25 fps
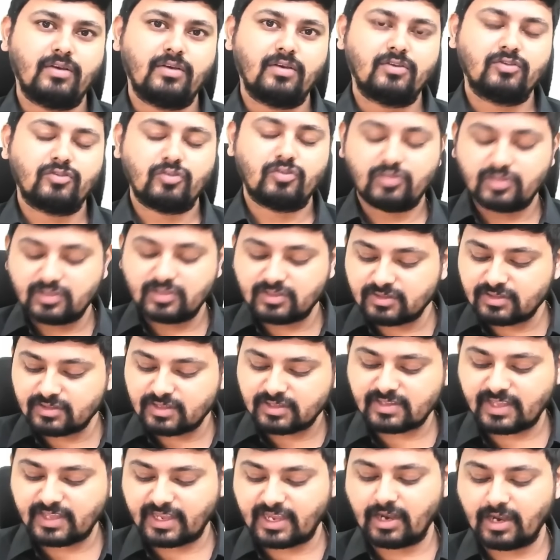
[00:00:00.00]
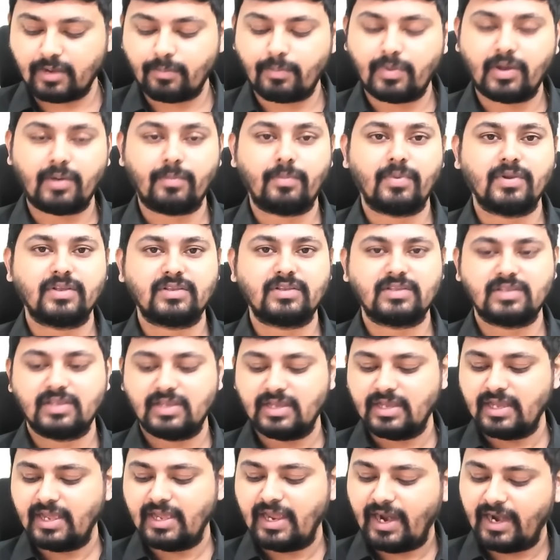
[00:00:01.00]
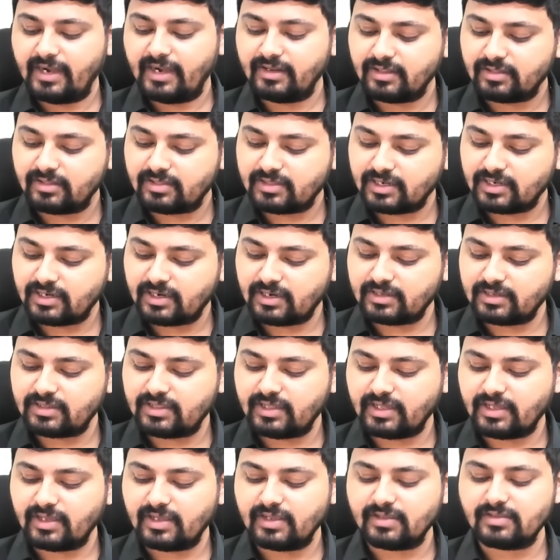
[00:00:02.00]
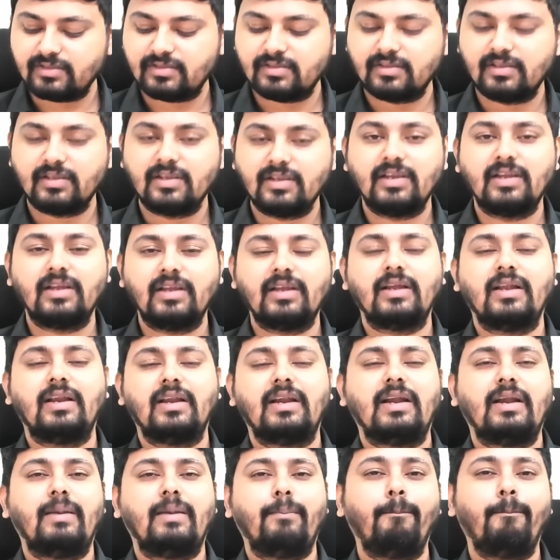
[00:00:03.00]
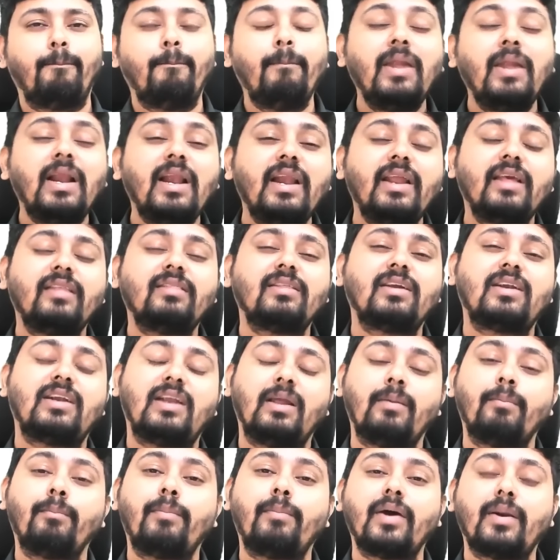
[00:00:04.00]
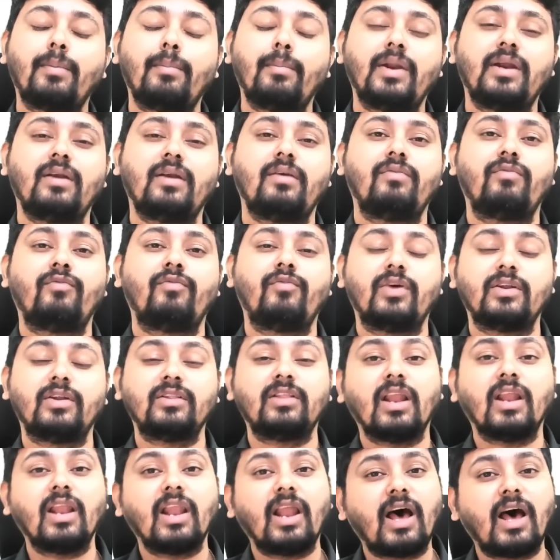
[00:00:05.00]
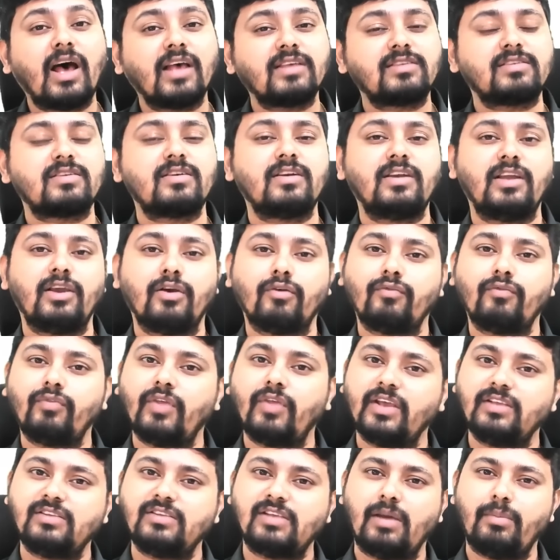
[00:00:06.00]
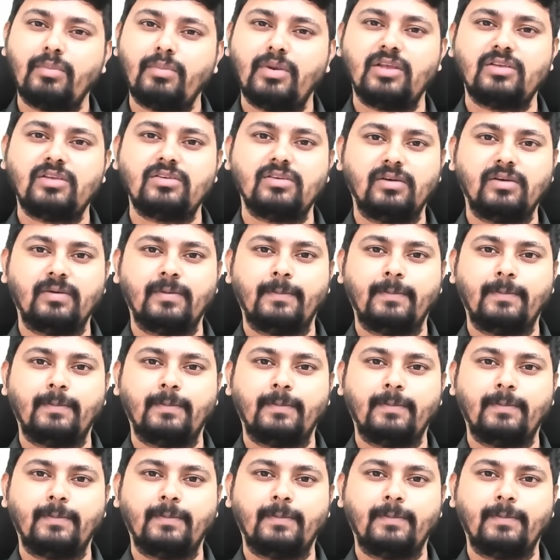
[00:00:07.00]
So this is the second purpose. And the third thing is building the temperament for the last day of the examination.